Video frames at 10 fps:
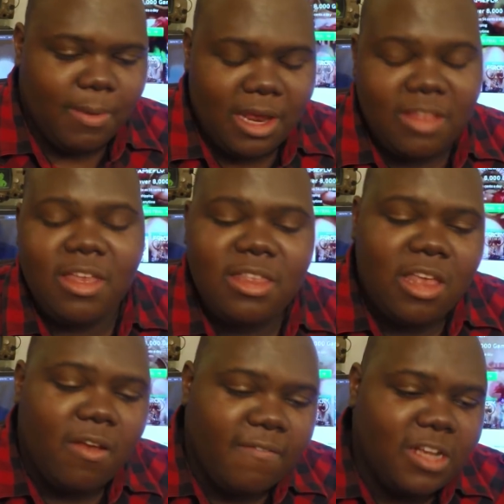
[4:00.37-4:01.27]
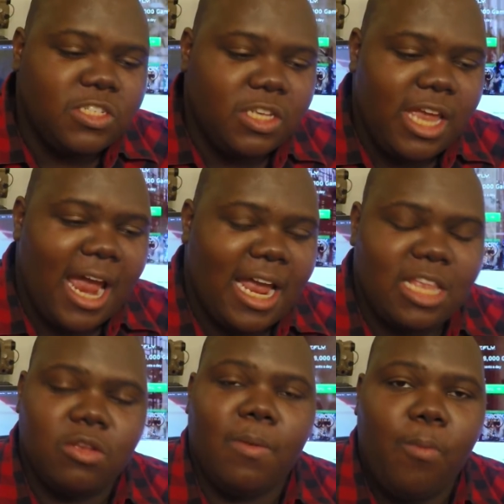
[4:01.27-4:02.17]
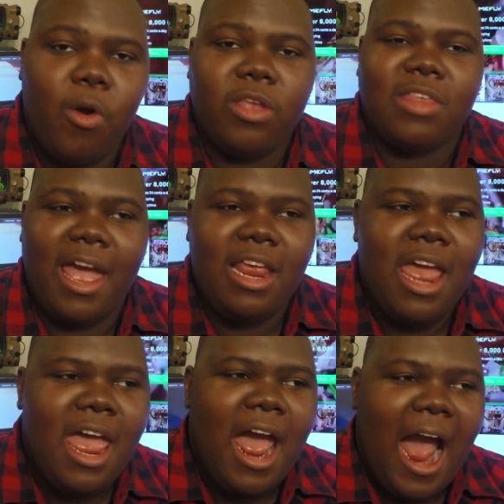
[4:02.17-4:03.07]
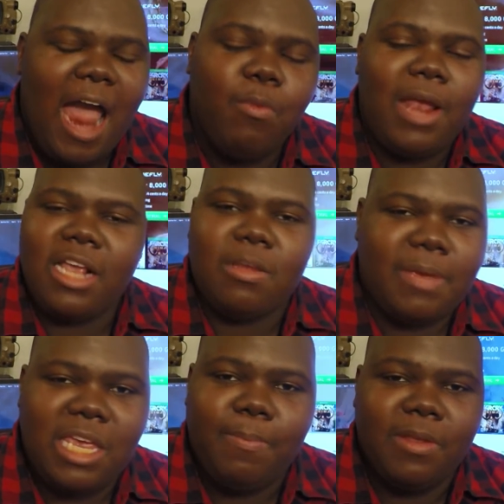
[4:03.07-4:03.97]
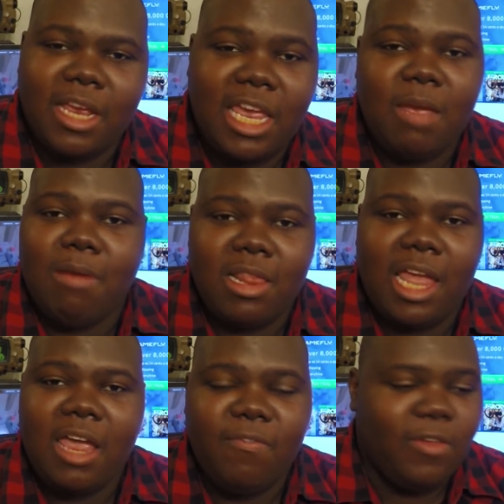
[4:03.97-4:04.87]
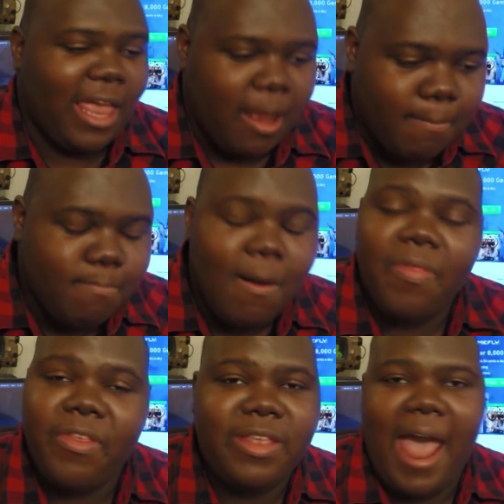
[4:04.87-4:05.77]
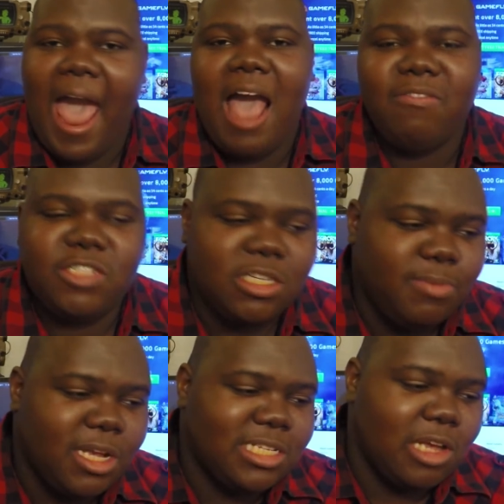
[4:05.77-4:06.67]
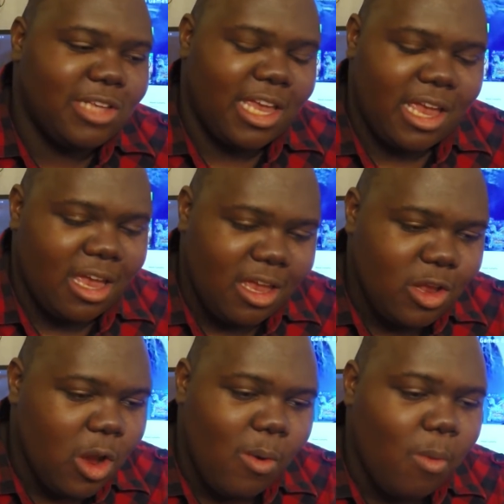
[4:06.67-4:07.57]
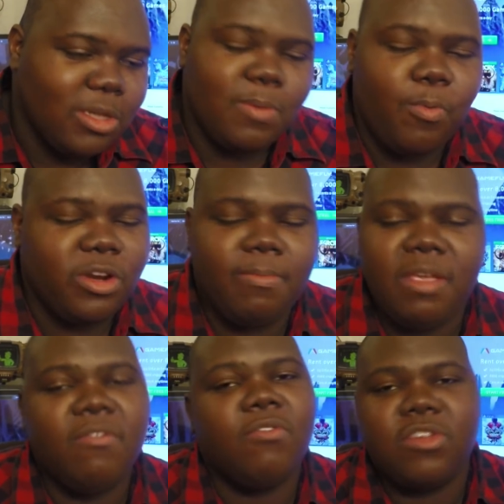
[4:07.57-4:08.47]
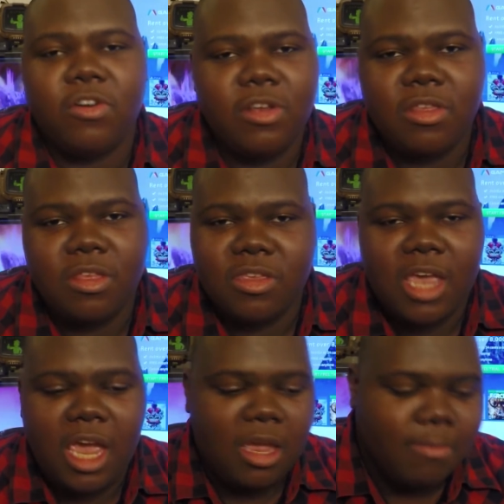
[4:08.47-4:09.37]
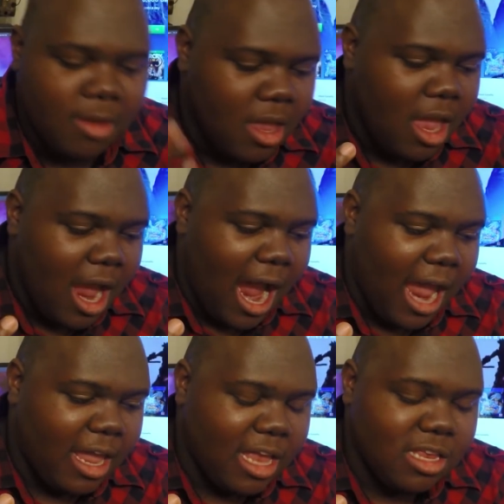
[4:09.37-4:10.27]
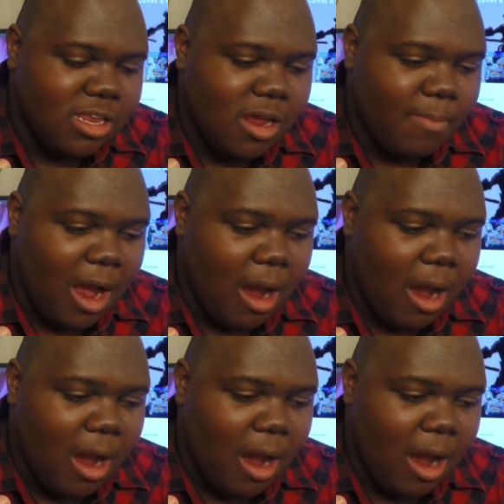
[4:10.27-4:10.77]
it. And then eventually I got to the point that I would end up keeping a game I like for like a month and a half just because I was like, you know what, what's the point of me even returning to this game? I ended up